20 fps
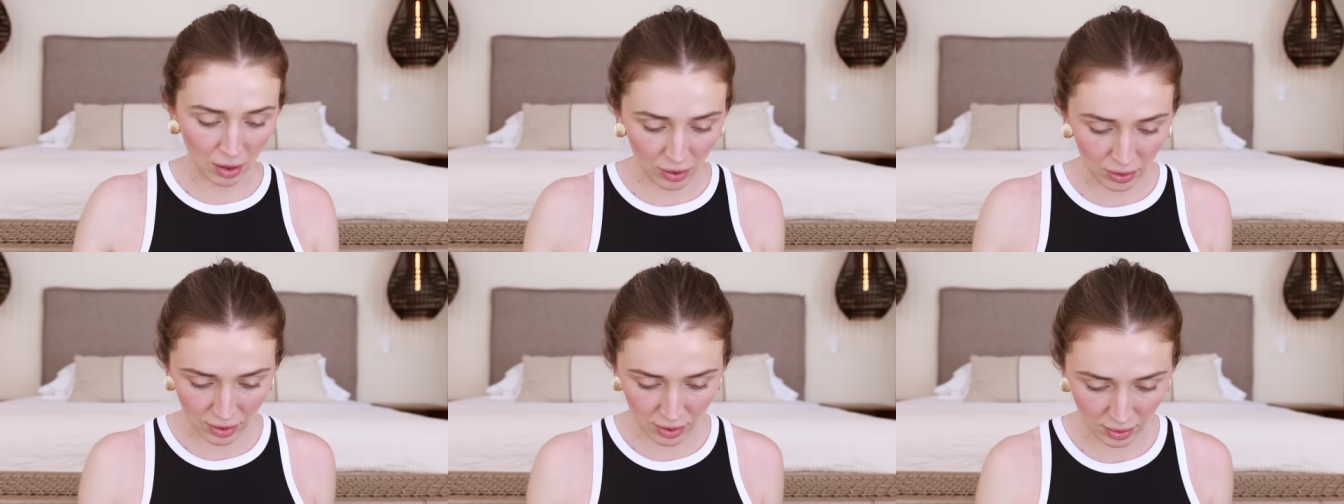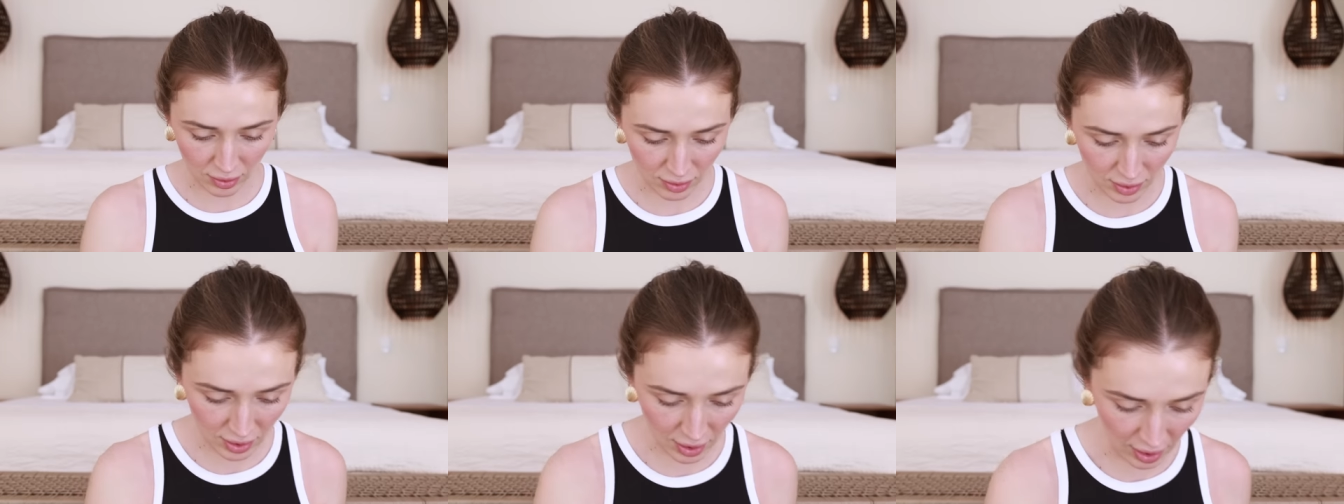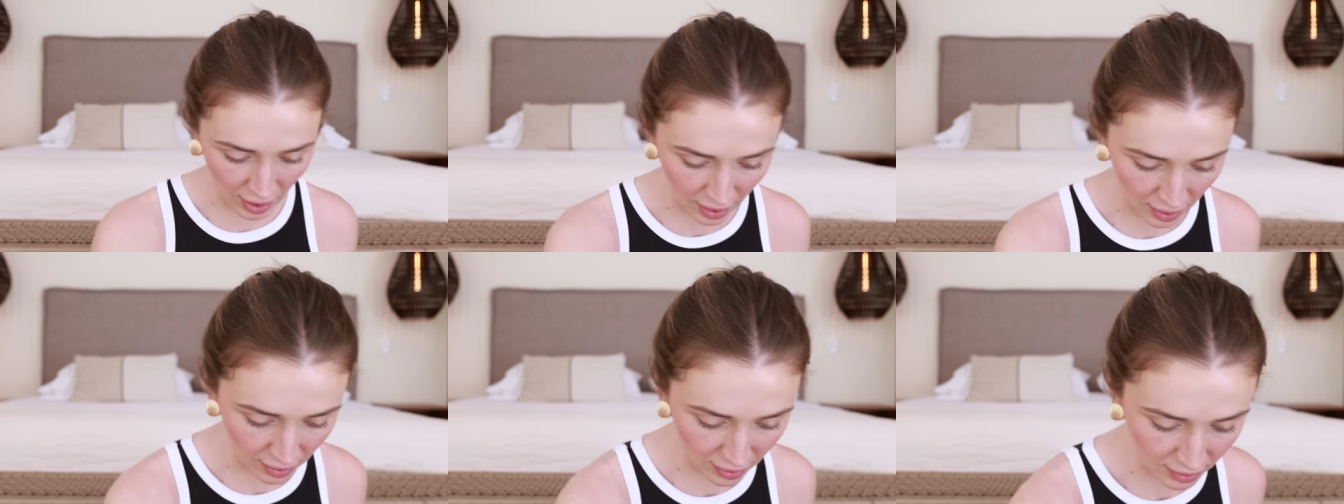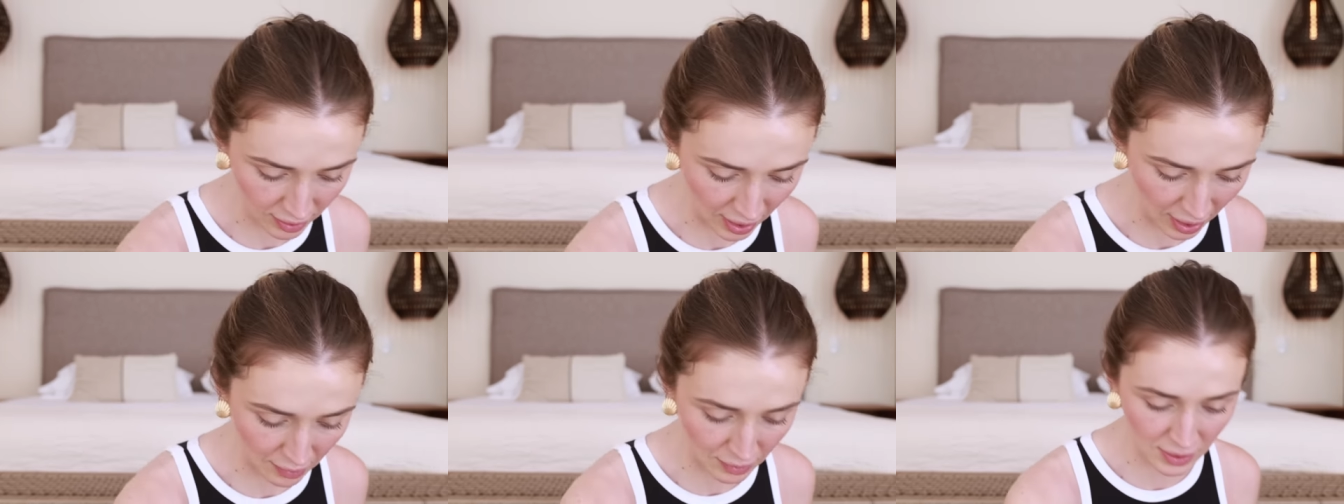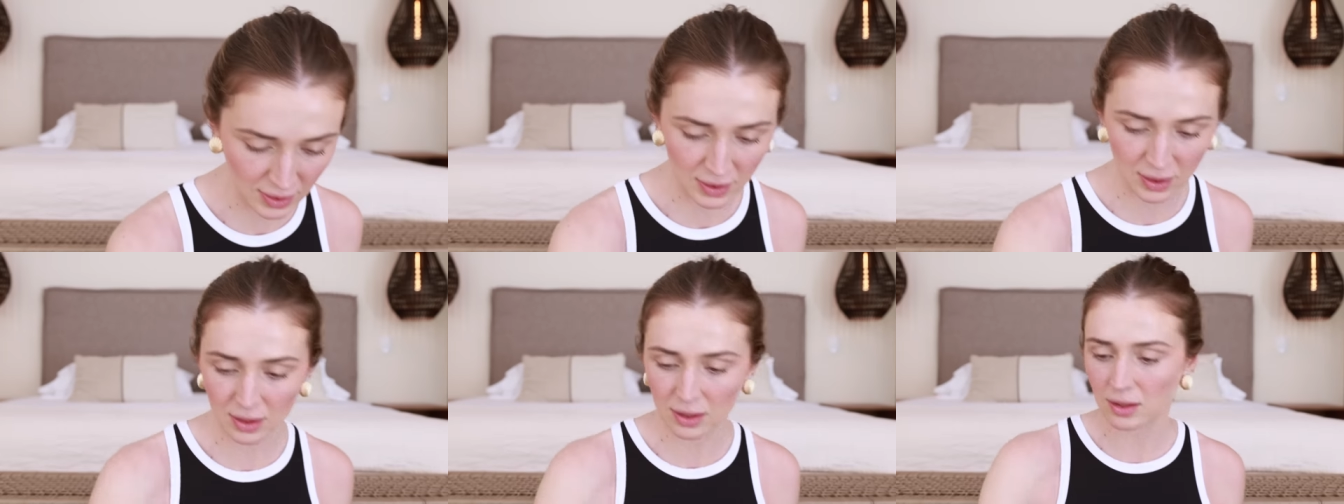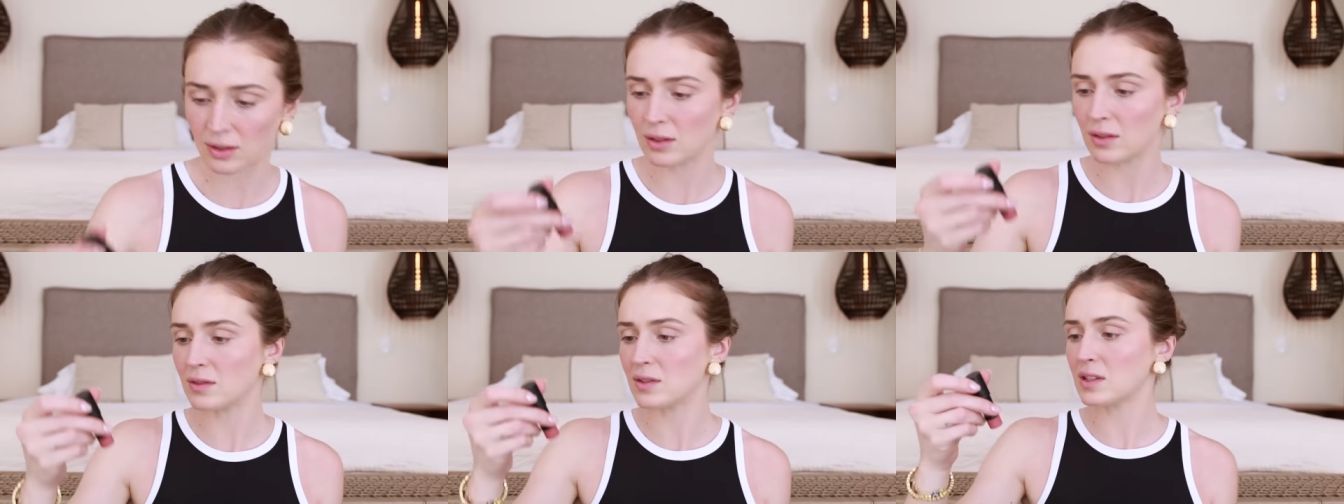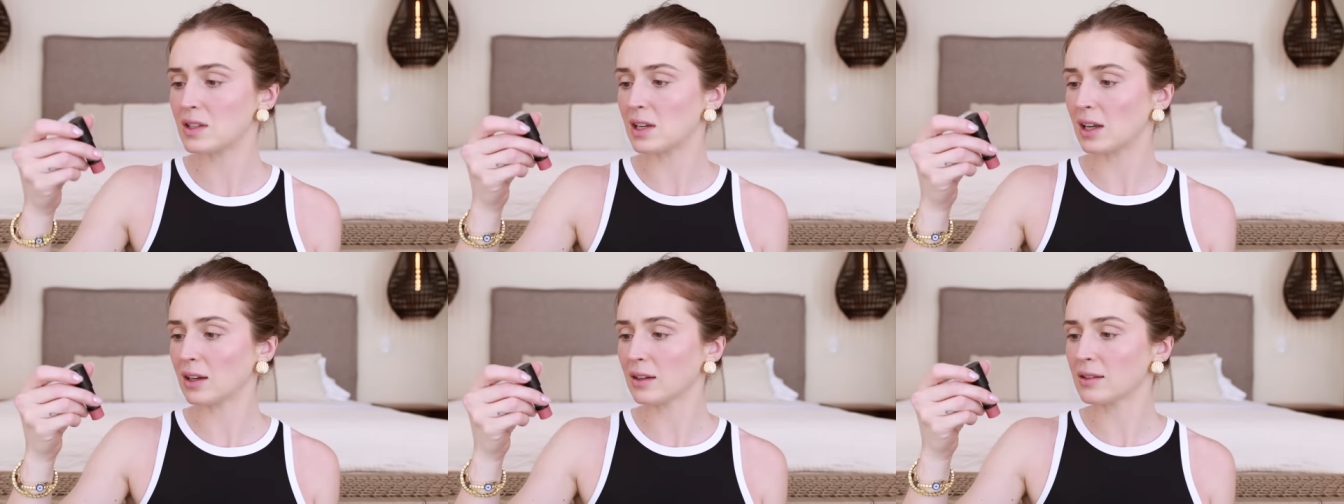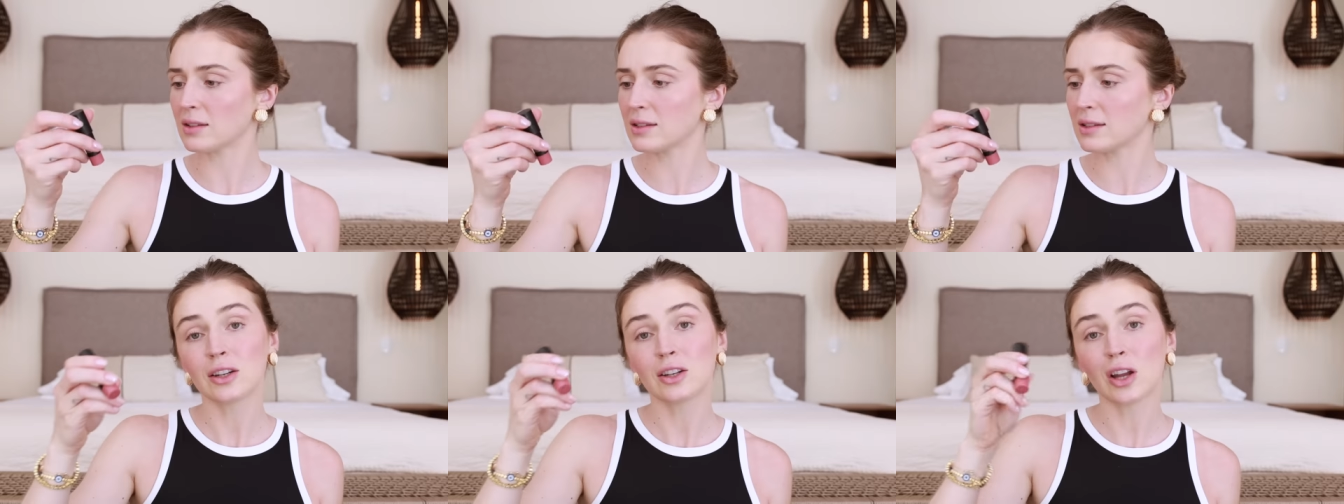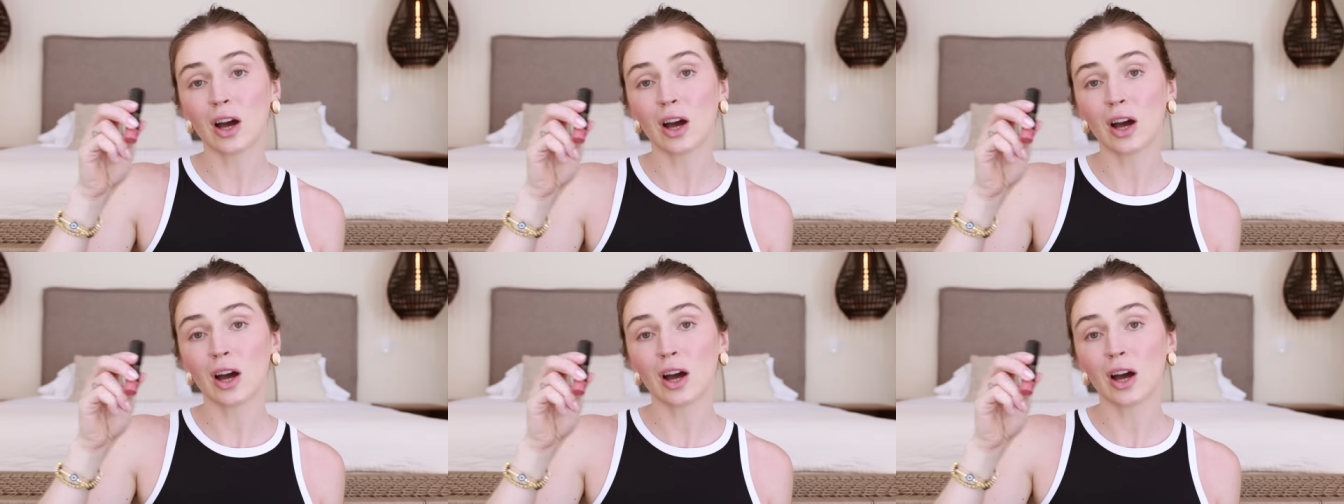Also, sorry, that was the nude sticks.